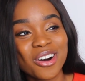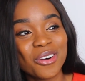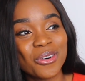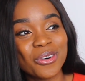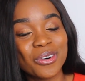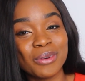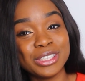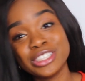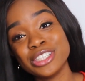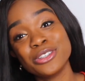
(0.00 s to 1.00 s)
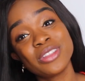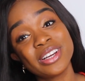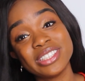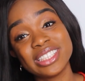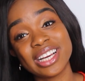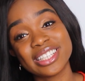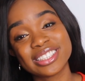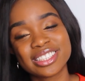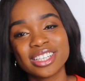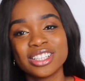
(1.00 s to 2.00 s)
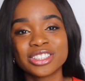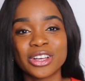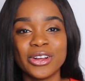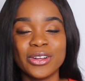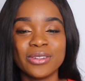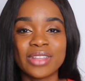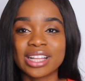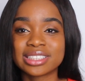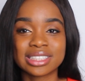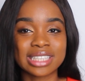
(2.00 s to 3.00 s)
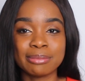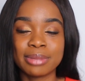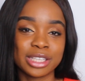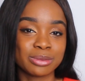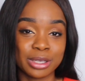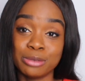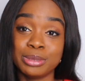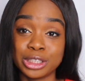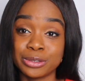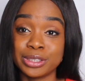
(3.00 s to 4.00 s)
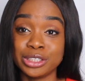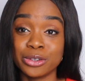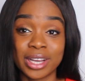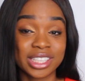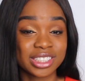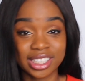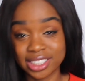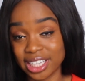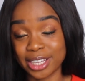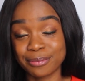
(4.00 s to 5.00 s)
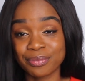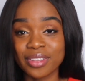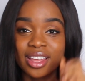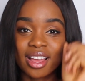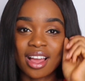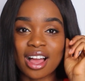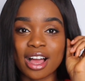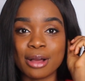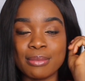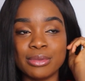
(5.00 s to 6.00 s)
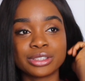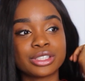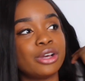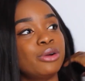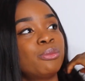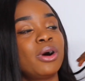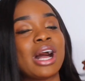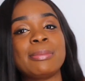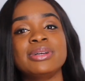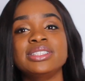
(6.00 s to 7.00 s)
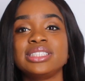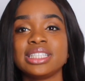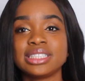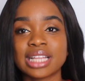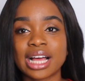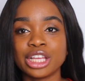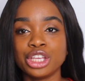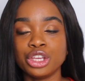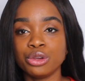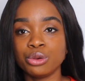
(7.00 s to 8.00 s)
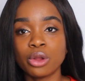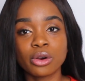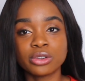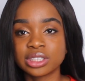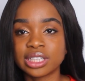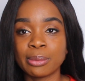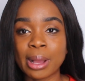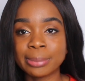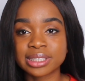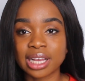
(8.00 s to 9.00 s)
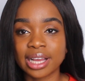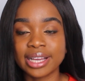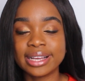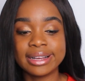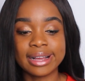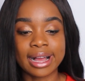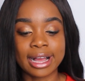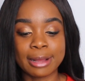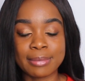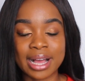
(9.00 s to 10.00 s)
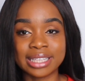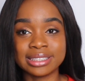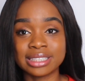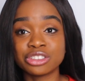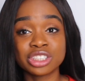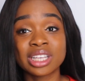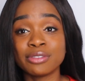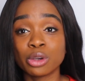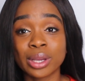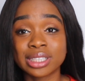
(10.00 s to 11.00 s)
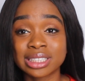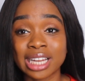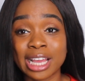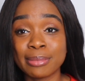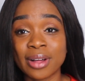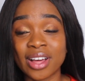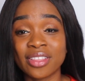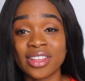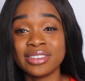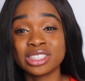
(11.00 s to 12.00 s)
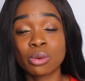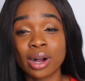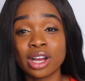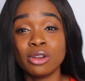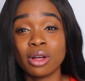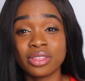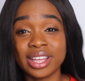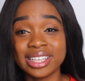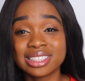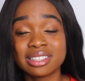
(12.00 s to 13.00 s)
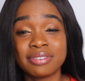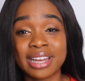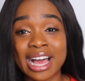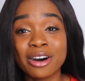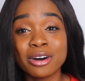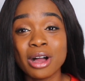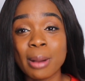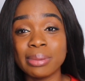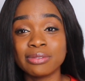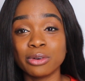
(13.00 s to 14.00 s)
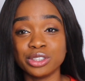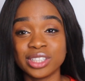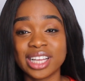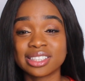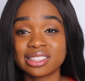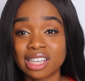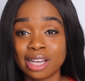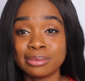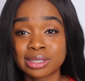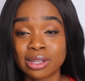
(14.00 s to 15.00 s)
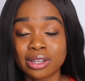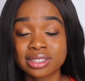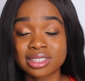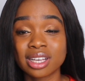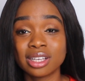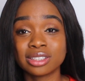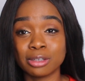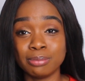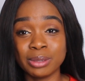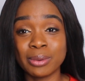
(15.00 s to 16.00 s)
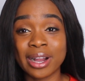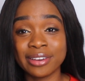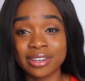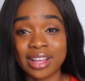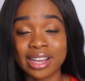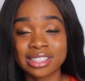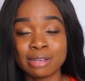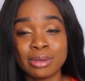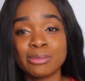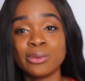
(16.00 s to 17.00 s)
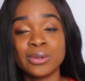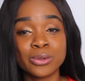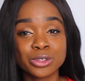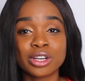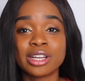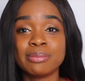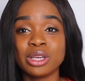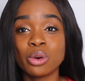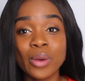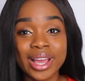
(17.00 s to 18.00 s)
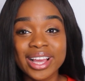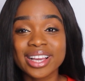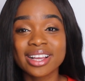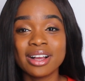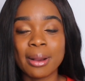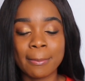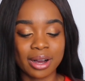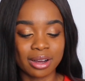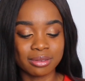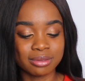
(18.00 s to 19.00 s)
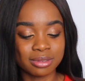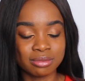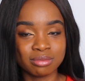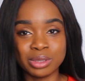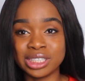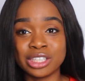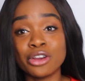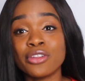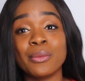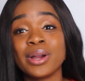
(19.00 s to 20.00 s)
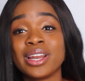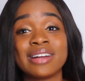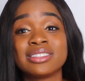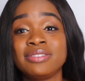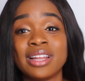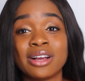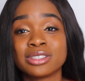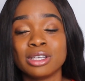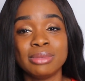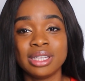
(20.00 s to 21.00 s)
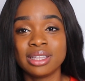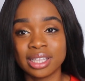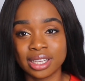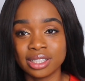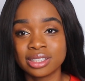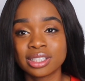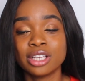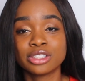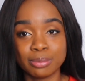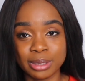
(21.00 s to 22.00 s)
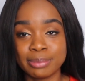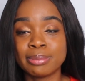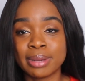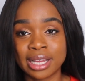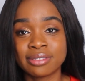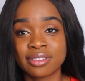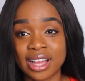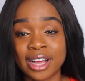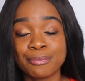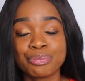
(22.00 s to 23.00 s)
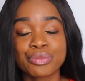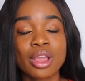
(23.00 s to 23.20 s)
or when you've done your theory test. So that's the same place where you'll be doing your SJT. So what happens is that you log onto their website, and I'll just give you a quick disclaimer that there is quite a lot of things to fill out before you get to the time slots. So be wary of that, because I remember we were all trying to be quick, but we didn't know that we're going to have to fill out so many things. So be prepared for that.